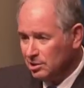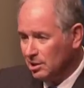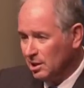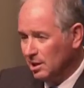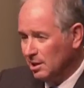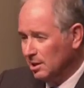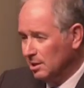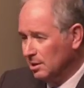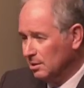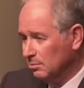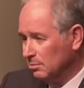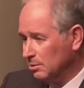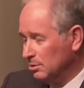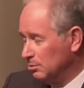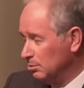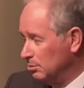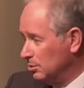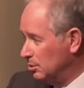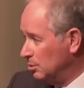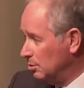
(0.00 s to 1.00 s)
in China,
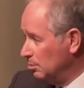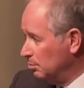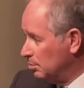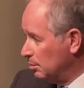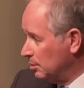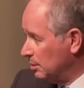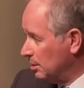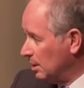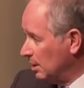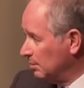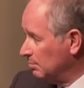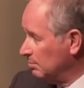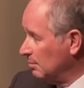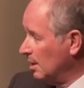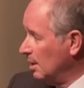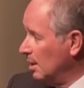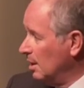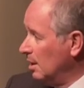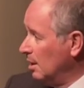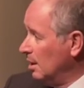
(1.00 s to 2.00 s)
which was 2%,
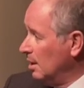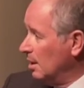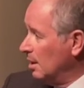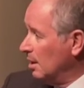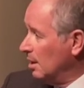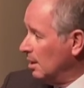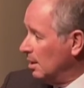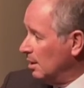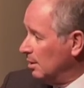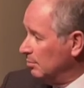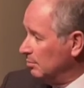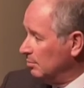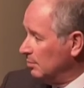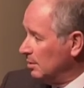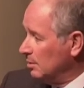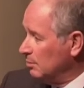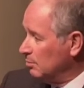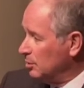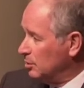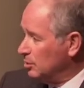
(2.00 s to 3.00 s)
um,
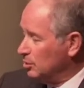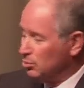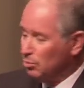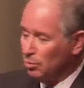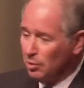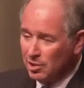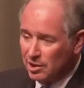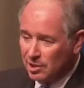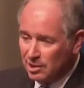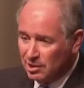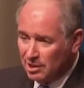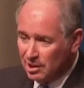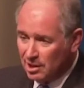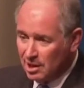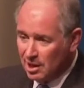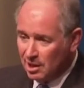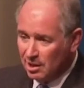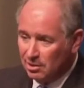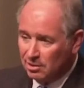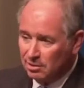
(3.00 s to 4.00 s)
which is one
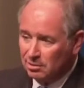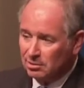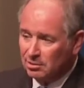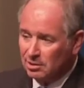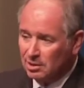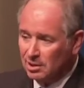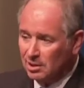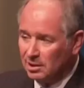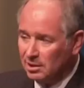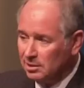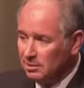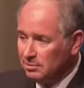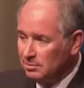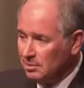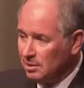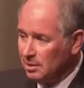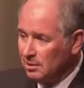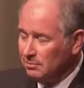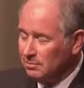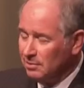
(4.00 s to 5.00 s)
indicator
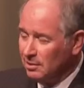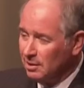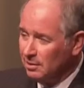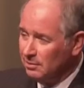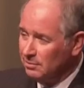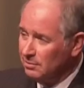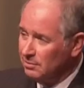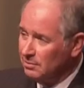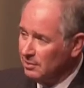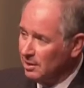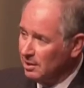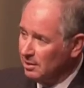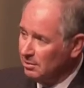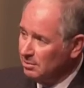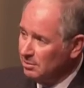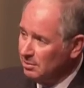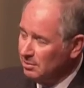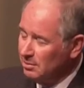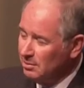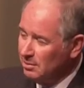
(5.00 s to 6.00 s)
uh, of, of
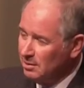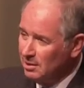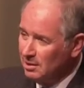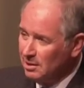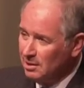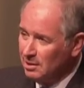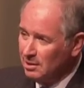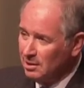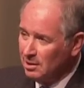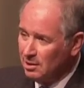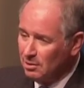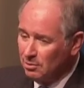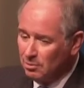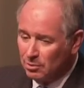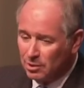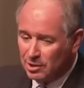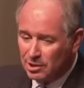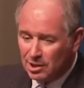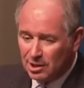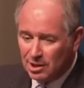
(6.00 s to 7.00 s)
uh, you know,
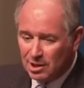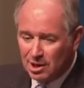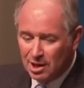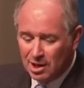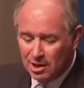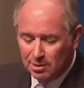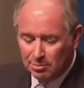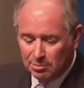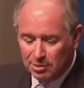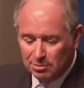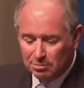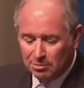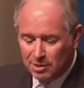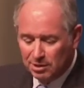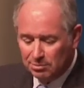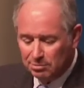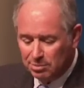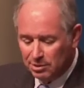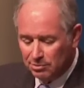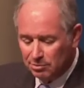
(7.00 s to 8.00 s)
what the economy
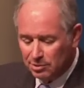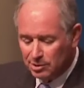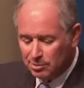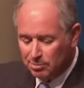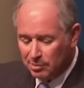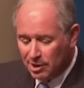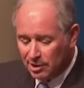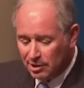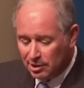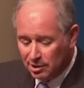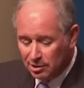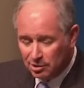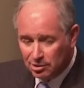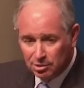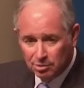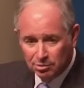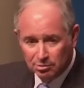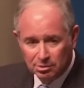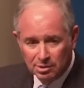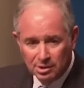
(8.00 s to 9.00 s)
might be responding
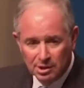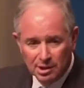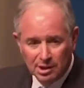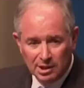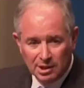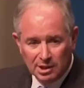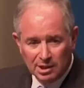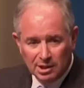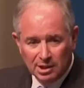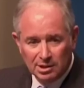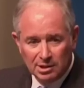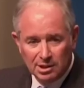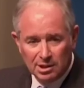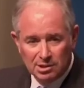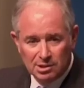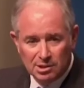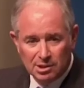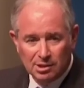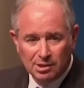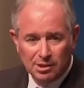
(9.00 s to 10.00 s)
to, it,
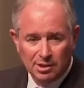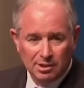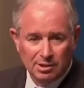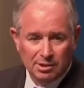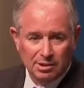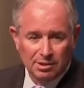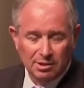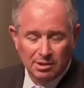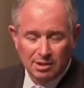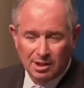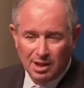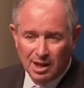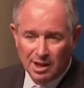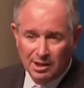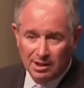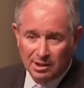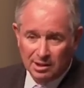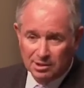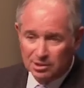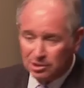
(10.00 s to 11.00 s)
it's clear
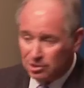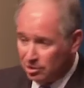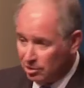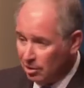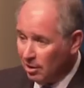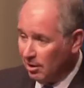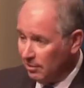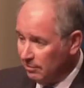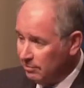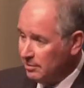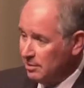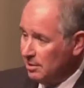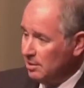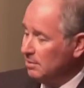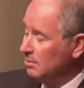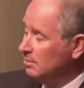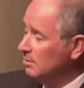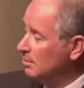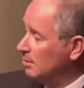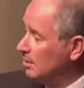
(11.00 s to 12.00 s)
that it's soft
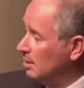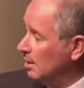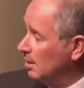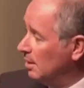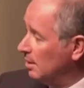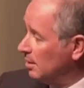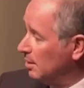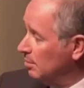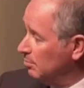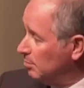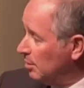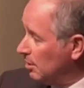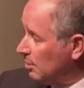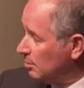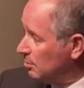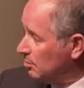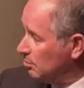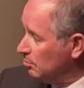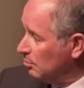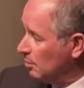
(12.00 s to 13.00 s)
uh,
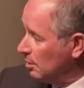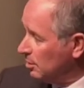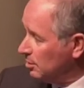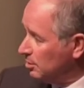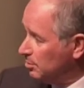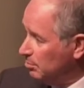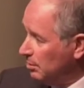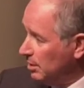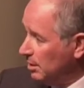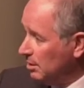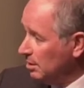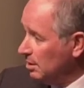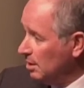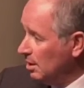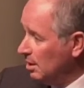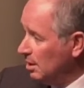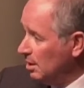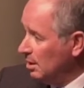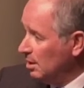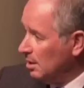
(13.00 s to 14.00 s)
compared to what it's been.